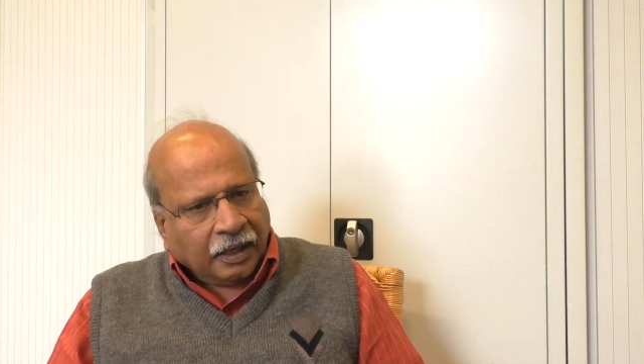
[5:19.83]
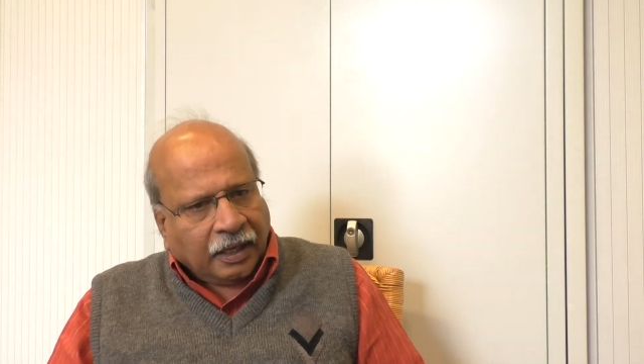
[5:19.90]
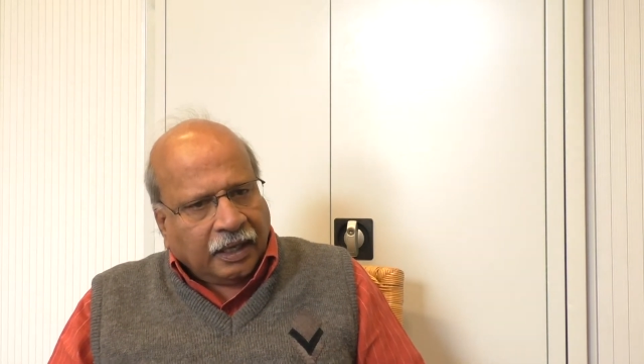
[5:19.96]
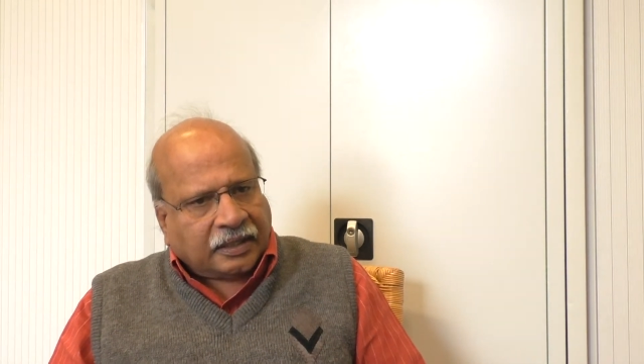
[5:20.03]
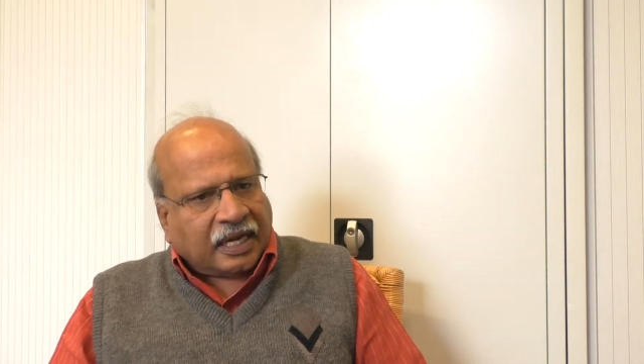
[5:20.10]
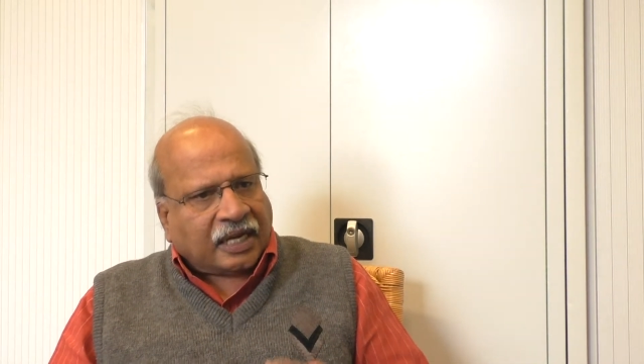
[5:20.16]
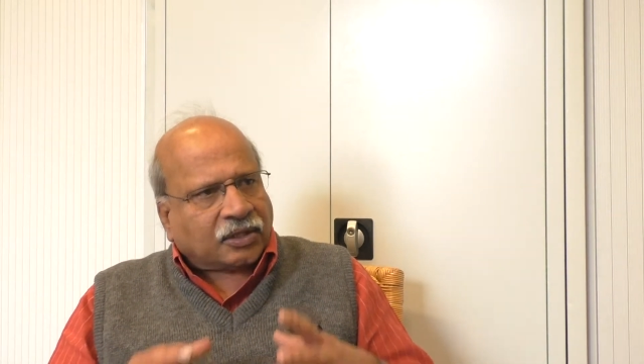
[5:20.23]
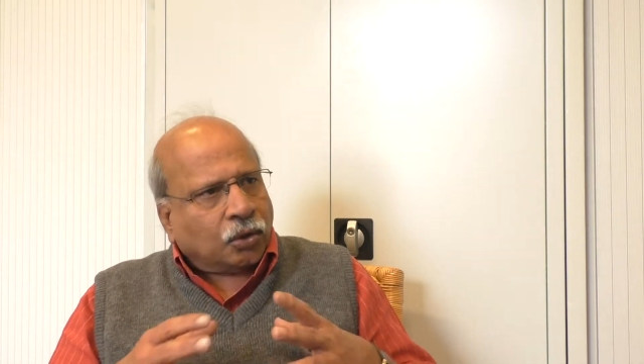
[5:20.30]

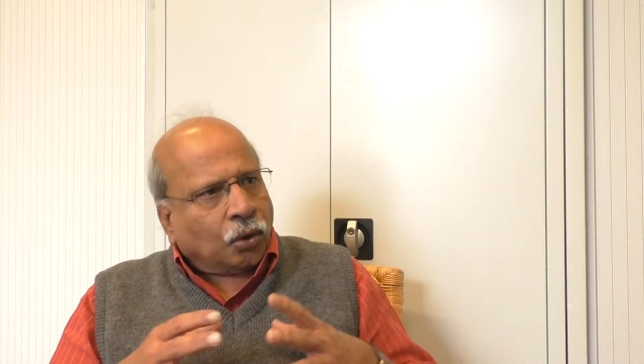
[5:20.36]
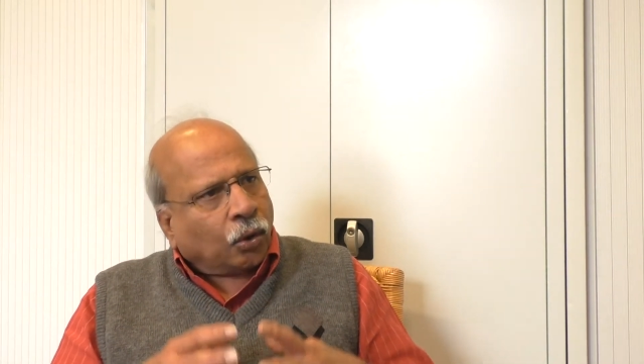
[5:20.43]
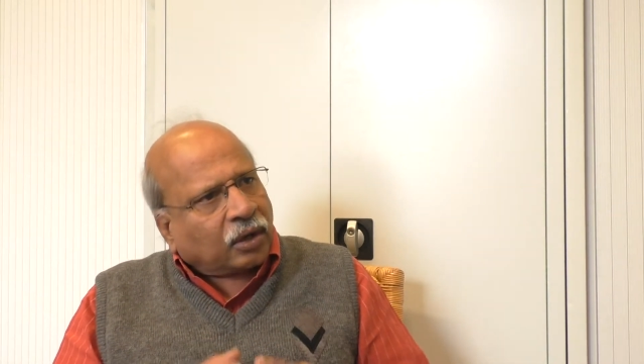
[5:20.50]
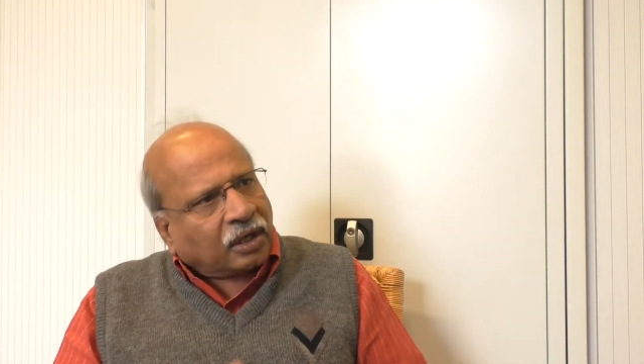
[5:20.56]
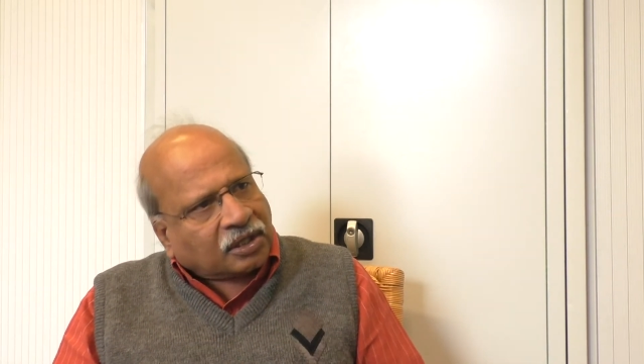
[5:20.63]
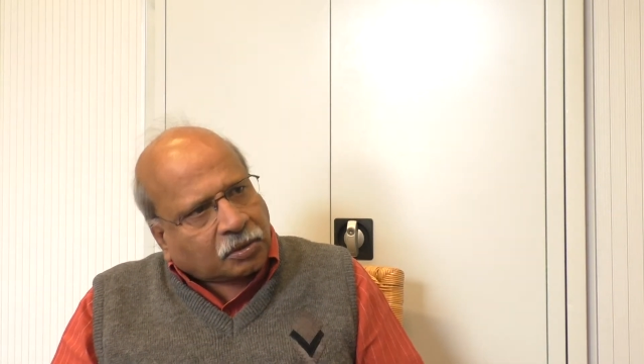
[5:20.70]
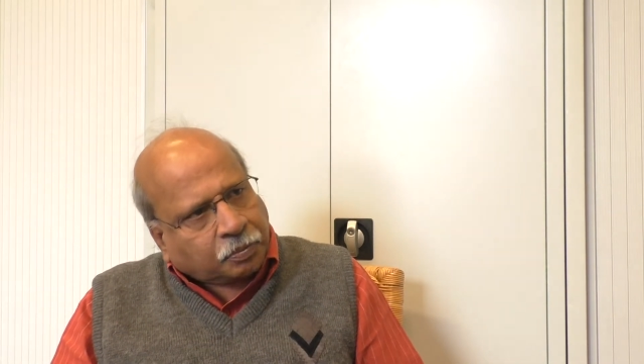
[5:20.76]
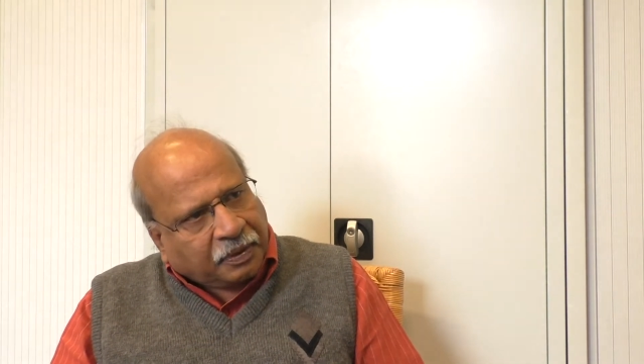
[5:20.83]
it has
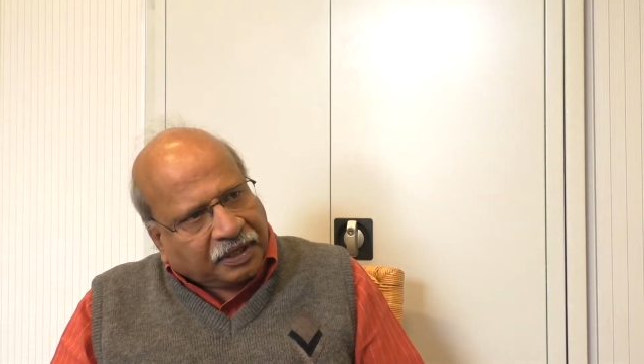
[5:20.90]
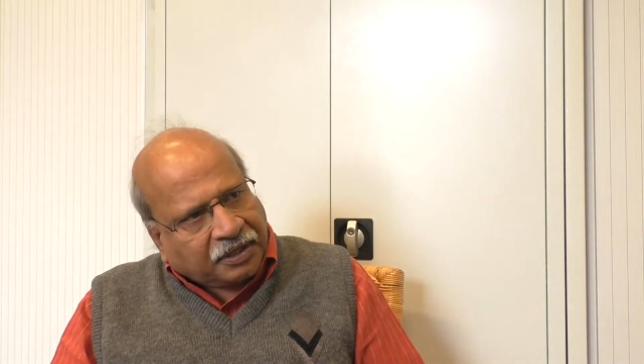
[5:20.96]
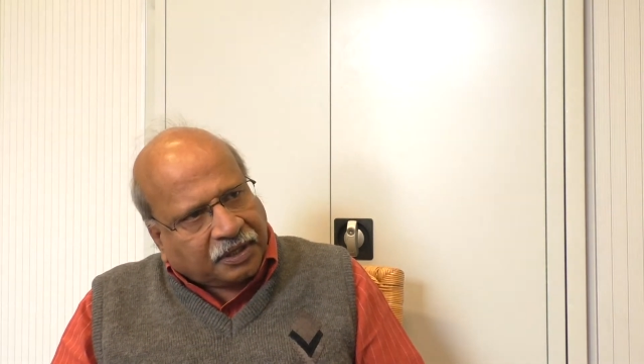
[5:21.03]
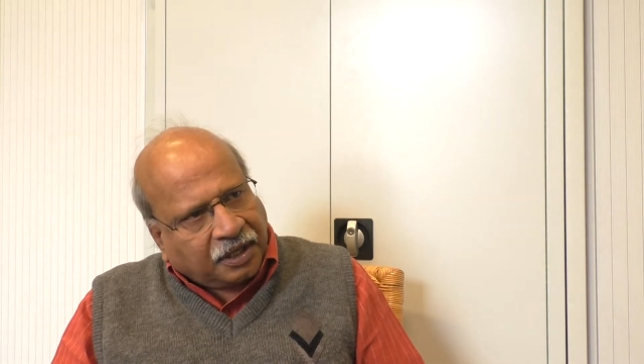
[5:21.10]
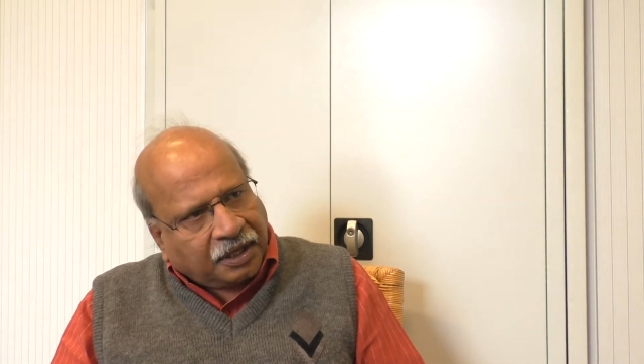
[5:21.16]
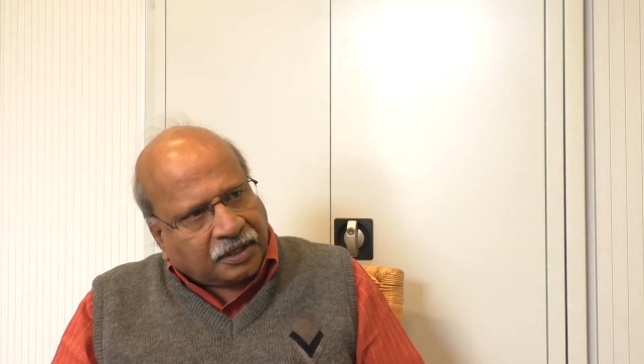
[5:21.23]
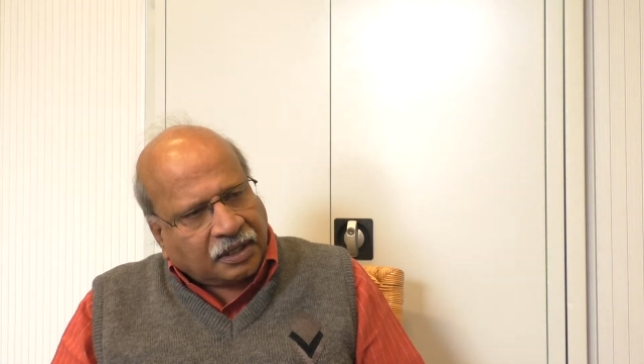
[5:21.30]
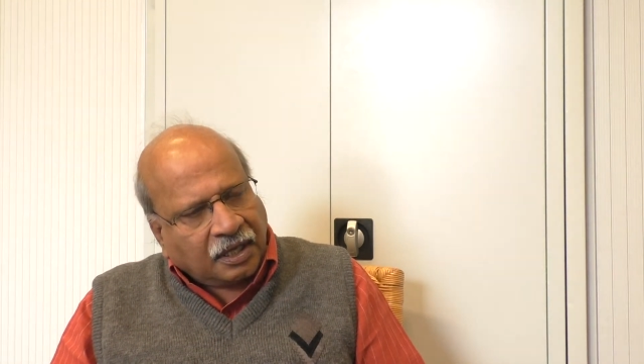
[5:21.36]
local
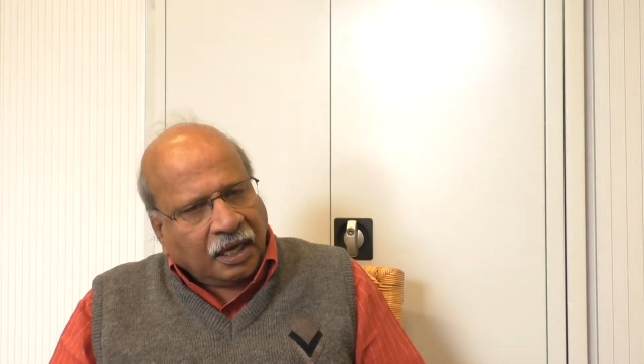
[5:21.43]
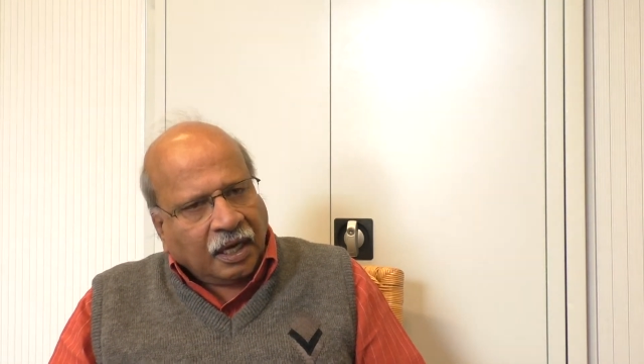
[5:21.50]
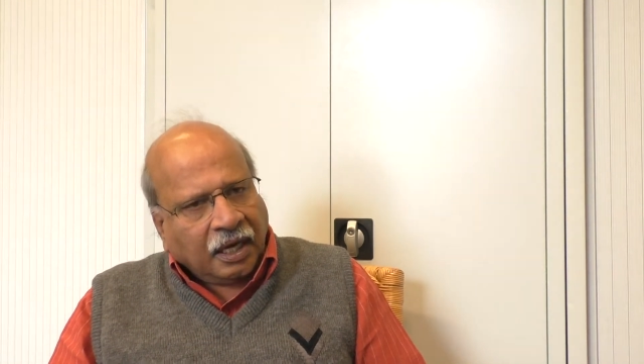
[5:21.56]
species,